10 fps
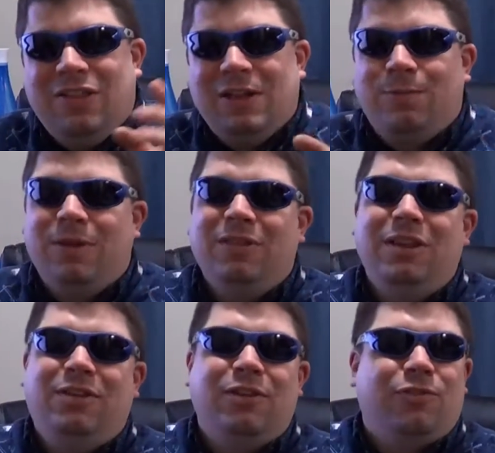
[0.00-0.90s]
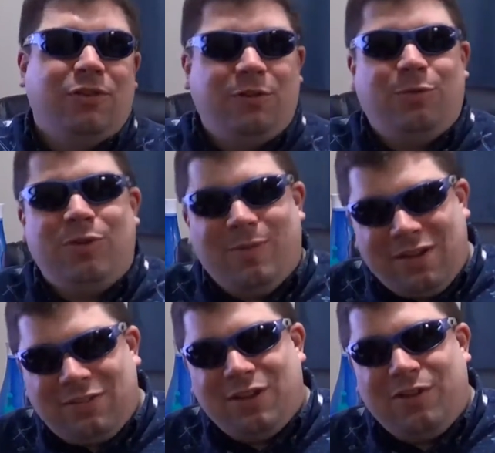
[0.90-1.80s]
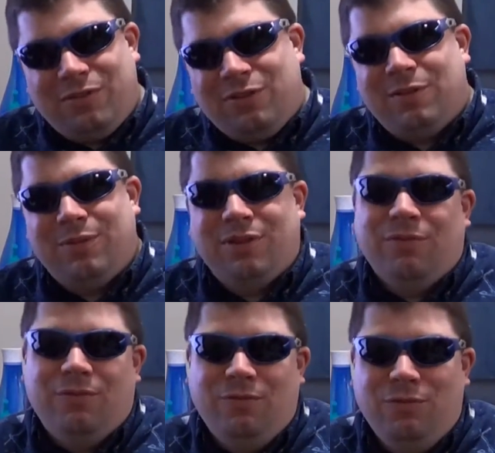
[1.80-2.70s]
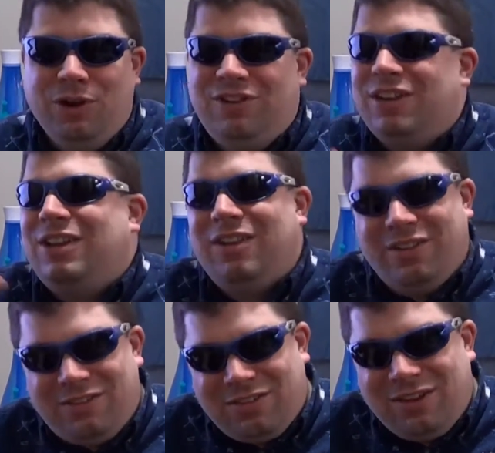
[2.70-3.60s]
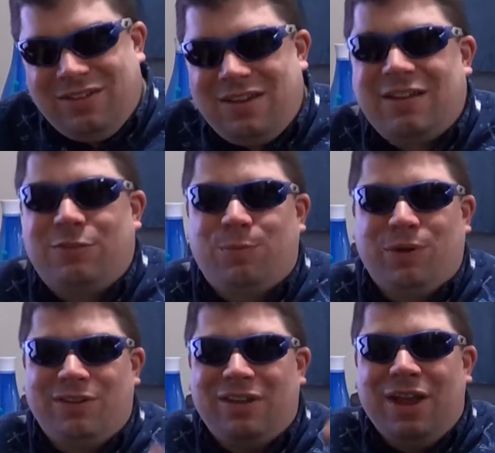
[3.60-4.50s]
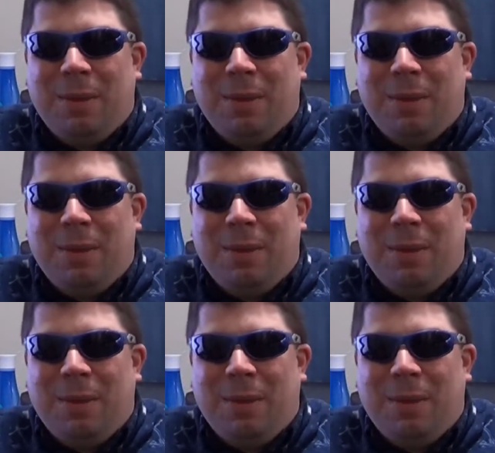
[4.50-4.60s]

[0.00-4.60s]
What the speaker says: That's been the difference between myself and some of the ridiculously desperate